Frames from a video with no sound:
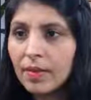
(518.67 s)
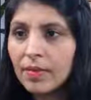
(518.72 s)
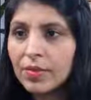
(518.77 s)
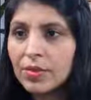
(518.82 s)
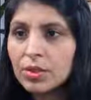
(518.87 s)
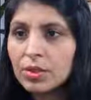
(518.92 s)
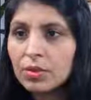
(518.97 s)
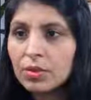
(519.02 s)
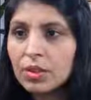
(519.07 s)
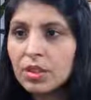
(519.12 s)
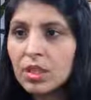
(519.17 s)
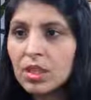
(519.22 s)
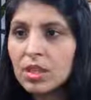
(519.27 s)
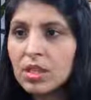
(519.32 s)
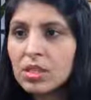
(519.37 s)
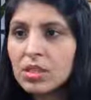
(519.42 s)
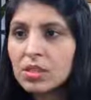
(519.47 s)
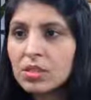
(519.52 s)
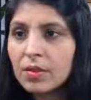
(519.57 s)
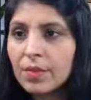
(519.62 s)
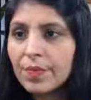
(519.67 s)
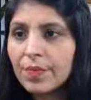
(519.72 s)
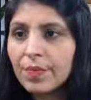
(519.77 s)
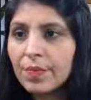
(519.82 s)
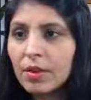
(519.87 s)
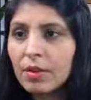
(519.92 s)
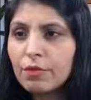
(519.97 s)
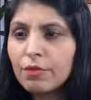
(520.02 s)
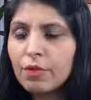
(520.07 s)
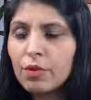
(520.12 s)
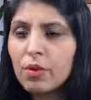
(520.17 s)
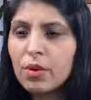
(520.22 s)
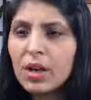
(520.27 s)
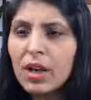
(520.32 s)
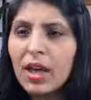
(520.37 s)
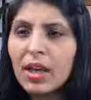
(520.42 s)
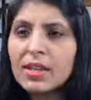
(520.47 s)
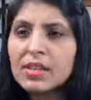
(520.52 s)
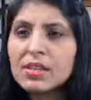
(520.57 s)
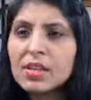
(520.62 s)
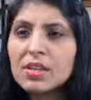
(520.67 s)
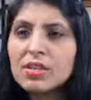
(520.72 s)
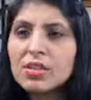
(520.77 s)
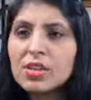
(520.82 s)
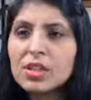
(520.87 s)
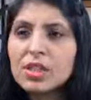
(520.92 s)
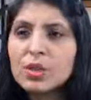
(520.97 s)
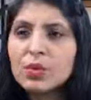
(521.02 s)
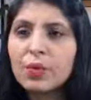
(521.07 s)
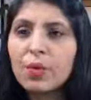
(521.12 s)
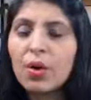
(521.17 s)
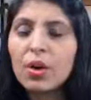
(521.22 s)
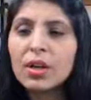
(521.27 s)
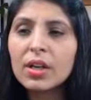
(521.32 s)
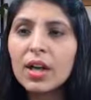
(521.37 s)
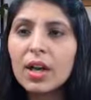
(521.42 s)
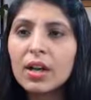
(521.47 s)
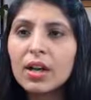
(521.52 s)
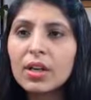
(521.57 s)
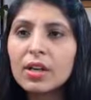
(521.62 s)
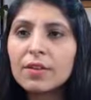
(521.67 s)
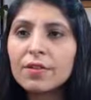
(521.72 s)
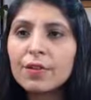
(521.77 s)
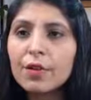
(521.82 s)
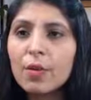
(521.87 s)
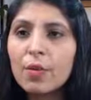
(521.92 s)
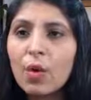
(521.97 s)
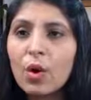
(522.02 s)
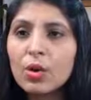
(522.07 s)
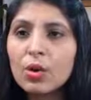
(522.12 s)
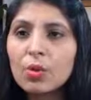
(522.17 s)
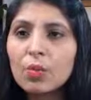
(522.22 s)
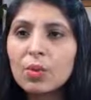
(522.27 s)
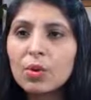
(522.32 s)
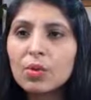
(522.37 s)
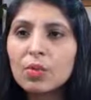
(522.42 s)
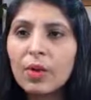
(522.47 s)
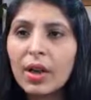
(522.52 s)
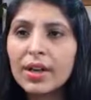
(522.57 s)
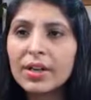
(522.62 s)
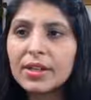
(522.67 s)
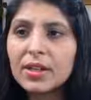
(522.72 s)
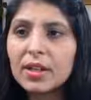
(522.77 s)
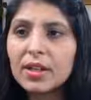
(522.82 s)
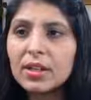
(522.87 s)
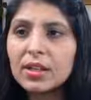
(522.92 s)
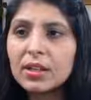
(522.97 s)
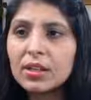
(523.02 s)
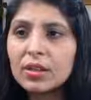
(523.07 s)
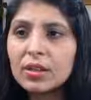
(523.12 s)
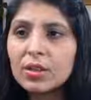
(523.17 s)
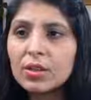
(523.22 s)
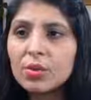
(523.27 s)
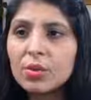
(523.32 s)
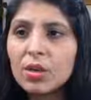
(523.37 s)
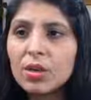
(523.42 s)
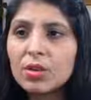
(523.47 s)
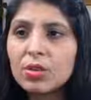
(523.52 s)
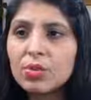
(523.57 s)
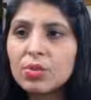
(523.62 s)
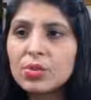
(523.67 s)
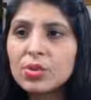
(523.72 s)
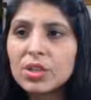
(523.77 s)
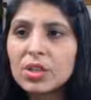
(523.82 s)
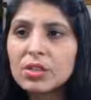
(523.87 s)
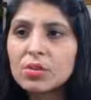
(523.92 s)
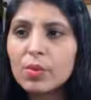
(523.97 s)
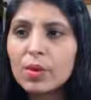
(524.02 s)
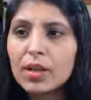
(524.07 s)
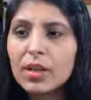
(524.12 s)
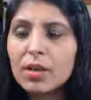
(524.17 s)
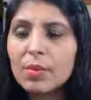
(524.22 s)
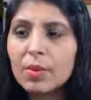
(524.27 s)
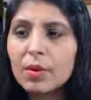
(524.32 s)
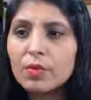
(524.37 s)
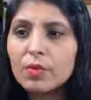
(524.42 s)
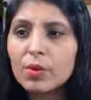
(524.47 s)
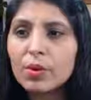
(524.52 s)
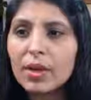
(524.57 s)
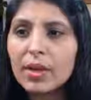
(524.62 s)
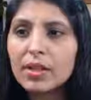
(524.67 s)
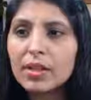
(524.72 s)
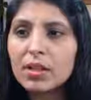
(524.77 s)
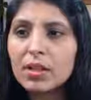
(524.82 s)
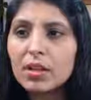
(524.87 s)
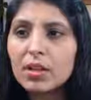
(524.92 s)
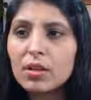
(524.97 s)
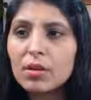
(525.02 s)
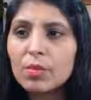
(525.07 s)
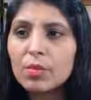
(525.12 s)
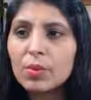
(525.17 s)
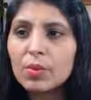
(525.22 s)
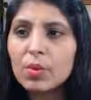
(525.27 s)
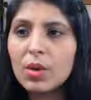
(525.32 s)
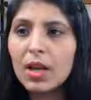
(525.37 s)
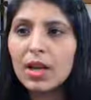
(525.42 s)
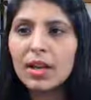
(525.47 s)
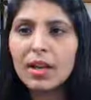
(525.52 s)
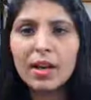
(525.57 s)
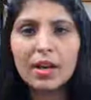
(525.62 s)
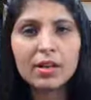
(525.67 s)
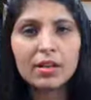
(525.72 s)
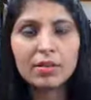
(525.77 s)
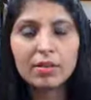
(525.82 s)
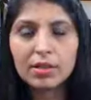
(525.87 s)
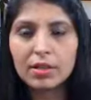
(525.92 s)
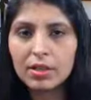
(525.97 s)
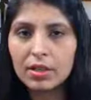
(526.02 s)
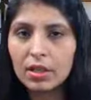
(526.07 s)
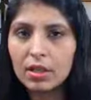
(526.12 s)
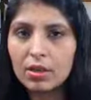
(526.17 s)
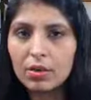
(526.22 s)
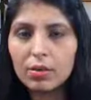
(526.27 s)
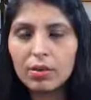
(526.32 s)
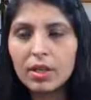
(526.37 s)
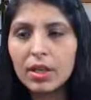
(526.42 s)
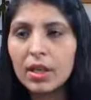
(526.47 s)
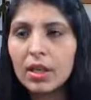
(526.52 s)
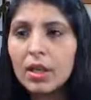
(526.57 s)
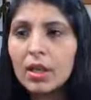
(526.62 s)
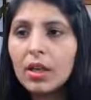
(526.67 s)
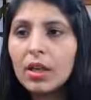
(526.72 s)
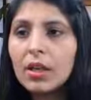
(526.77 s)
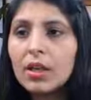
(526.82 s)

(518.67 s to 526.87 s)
So these 4 lines are just for color. If you want to put white color, you can use this variable for red color, blue color and green color. Okay,